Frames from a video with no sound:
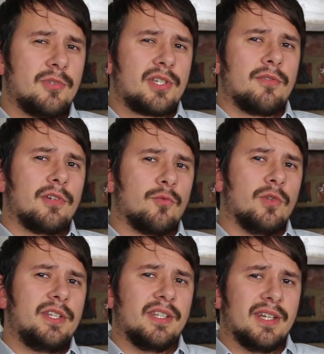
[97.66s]
I'm just going to
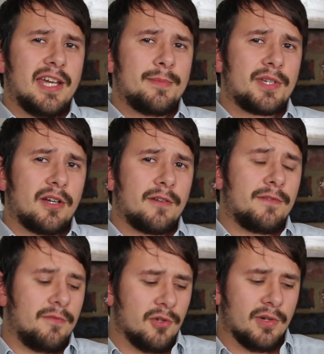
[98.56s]
read the names off.
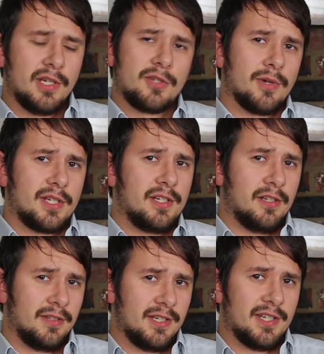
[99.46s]
If you're interested
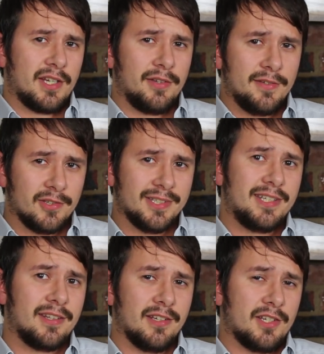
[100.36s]
in these, I'll leave a
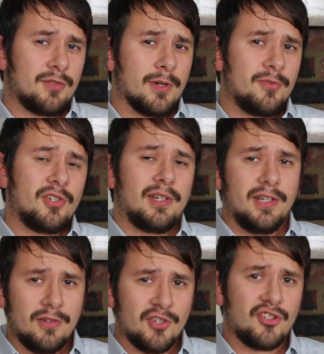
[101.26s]
link in the description
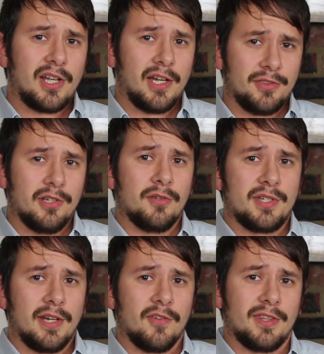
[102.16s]
and you can check out the
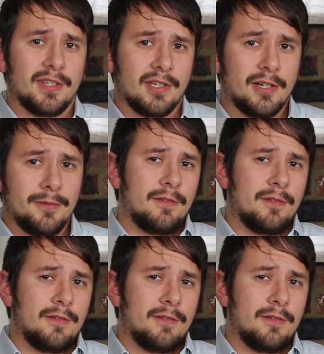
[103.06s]
notes and everything there.